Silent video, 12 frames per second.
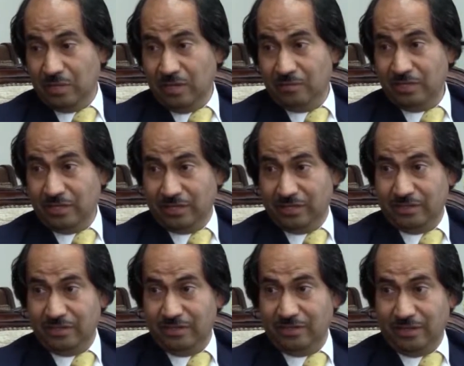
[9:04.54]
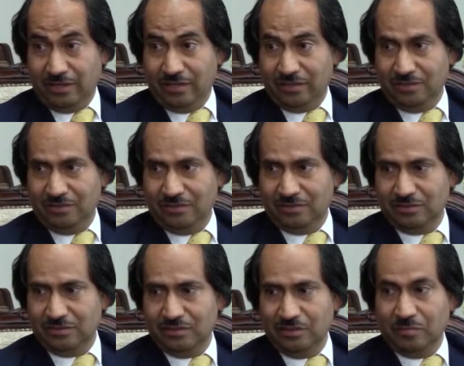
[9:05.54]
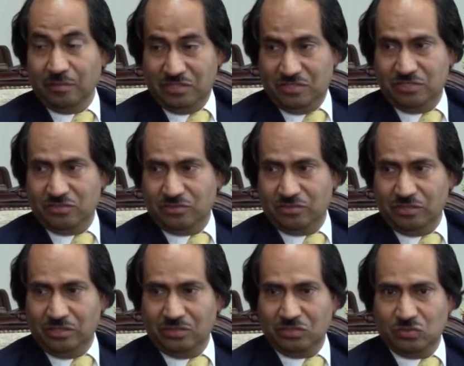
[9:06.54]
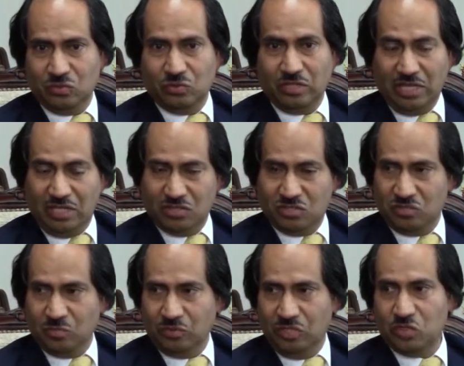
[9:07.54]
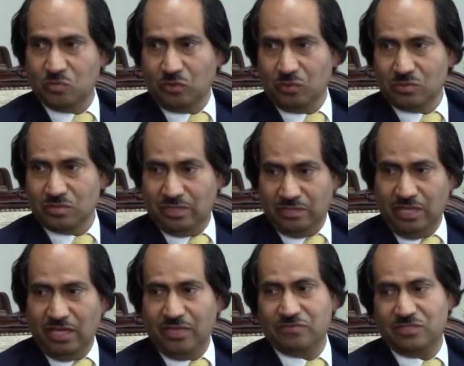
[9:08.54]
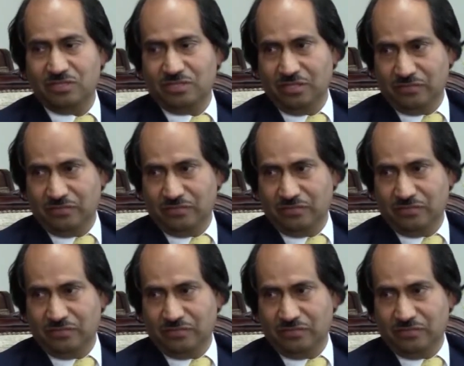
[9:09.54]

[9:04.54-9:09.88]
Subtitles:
mom, dad, my sister into taking some of these products, and they have seen the